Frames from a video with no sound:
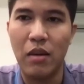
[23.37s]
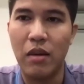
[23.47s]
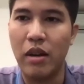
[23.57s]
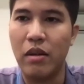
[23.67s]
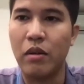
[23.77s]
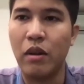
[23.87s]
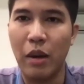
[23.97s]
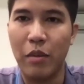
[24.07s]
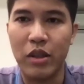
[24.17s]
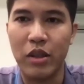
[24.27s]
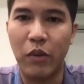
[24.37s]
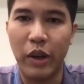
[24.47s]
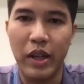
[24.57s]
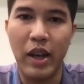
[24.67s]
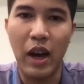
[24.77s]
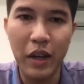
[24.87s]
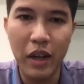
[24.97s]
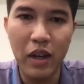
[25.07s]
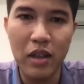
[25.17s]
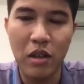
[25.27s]
in collaboration with the
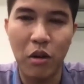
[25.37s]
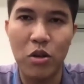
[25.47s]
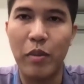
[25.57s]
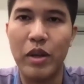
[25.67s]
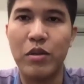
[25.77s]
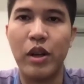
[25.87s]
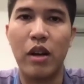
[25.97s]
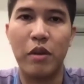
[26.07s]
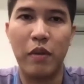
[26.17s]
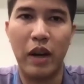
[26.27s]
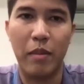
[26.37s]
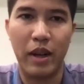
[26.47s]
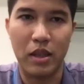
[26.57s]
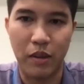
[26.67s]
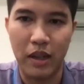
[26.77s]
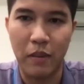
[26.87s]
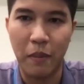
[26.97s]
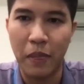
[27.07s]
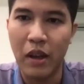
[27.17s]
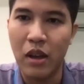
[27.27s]
IDEAS and also Ministry of Environment as well.
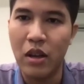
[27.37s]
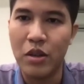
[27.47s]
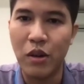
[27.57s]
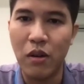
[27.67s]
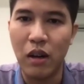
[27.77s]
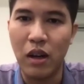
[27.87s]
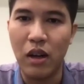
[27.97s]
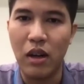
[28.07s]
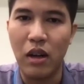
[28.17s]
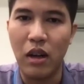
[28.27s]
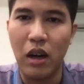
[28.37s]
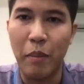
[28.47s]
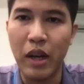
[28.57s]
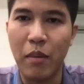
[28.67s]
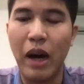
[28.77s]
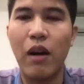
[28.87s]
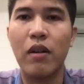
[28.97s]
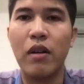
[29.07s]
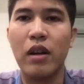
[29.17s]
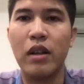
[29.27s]
So a bit
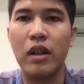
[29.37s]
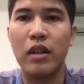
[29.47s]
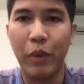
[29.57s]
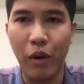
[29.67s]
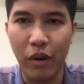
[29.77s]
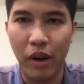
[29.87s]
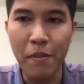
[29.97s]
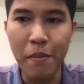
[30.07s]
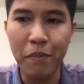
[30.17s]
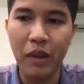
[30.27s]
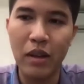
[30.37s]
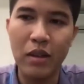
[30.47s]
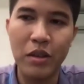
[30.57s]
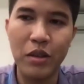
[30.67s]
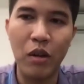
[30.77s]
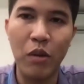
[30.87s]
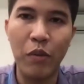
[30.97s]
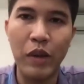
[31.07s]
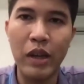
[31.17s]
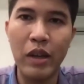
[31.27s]
about the program. So
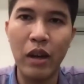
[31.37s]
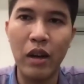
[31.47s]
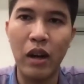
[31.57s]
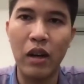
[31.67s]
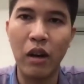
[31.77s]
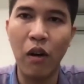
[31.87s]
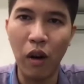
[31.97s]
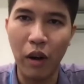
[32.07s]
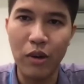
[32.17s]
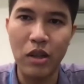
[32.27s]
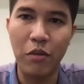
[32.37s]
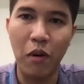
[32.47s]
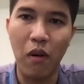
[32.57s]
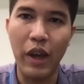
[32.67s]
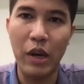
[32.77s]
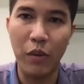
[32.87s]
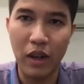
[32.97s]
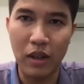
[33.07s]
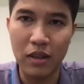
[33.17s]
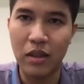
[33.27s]
we call out for
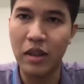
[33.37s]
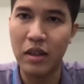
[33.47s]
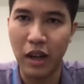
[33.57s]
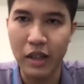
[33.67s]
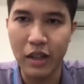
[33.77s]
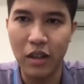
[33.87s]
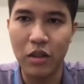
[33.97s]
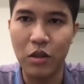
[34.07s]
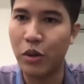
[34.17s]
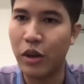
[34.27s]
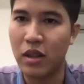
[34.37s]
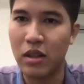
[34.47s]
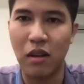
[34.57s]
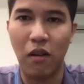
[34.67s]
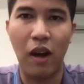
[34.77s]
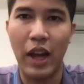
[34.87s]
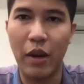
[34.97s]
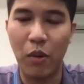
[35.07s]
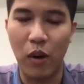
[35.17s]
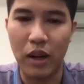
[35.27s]
innovators, designers, students, or
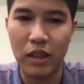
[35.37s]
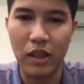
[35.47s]
anyone